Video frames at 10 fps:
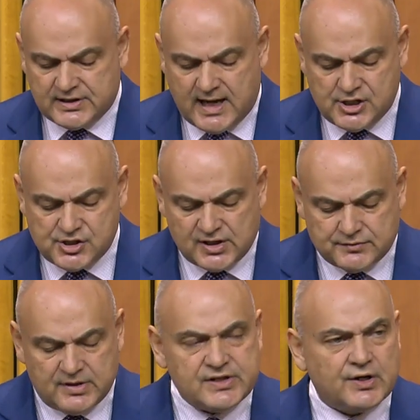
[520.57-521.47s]
Nations
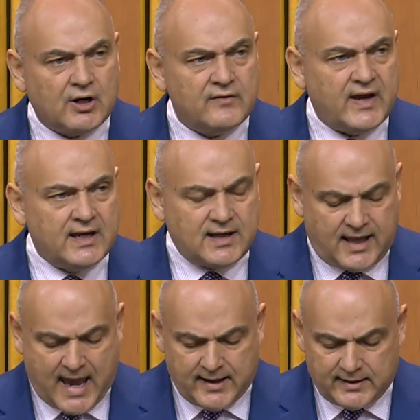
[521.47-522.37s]
reserve in
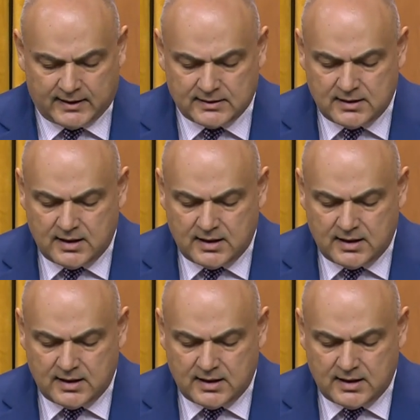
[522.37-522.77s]
Canada.